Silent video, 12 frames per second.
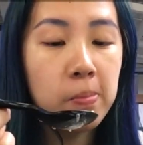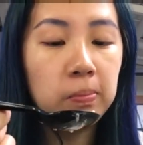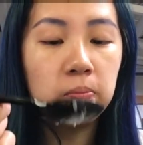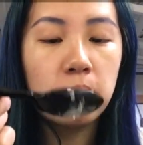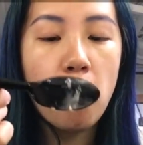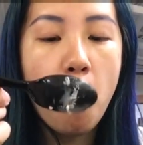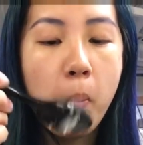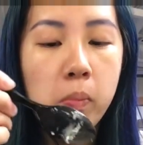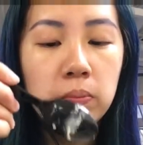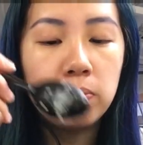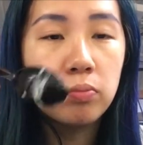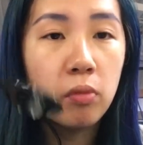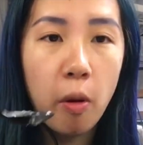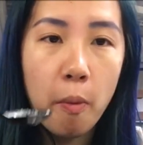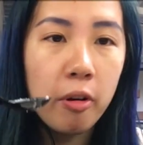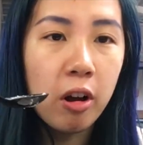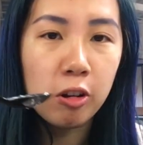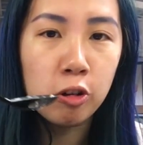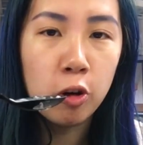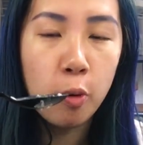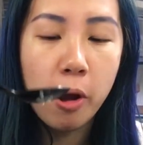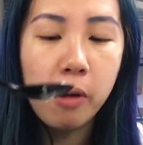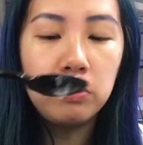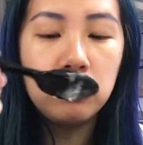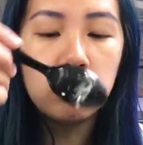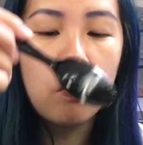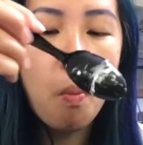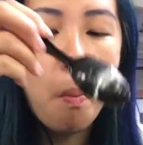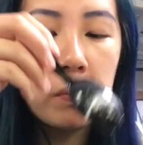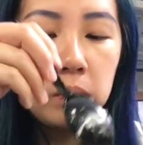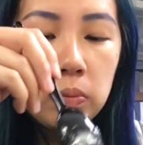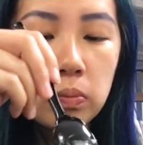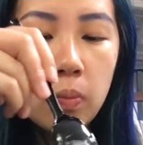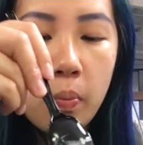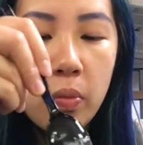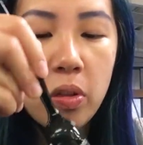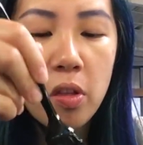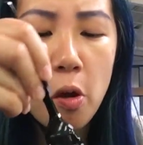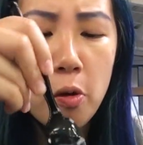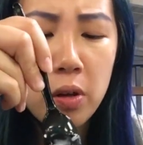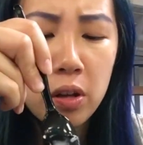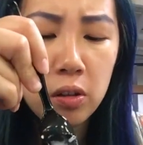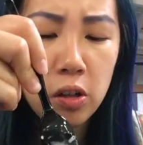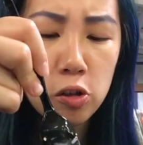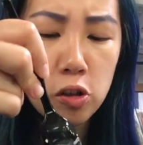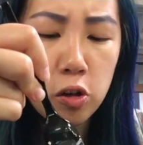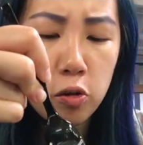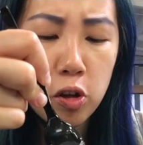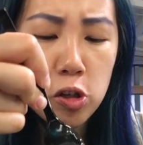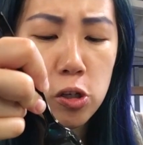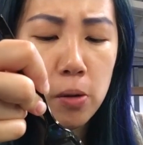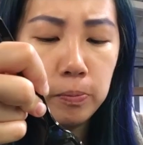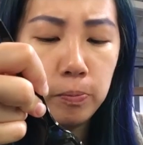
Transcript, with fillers: And oh gosh, you know what? You know who needs to do this?